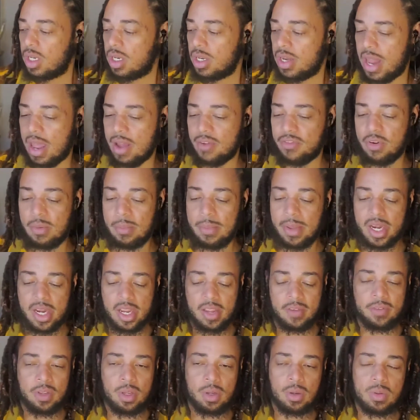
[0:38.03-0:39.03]
Now, for many
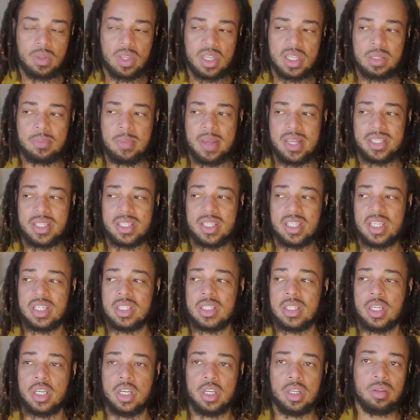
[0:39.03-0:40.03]
of you, these messages
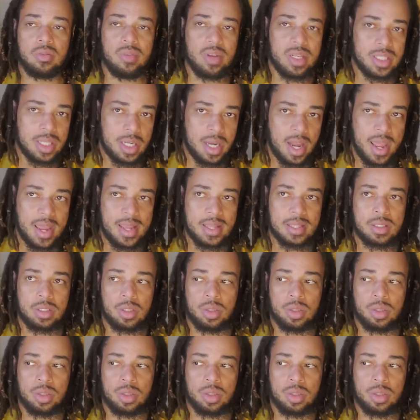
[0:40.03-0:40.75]
could resonate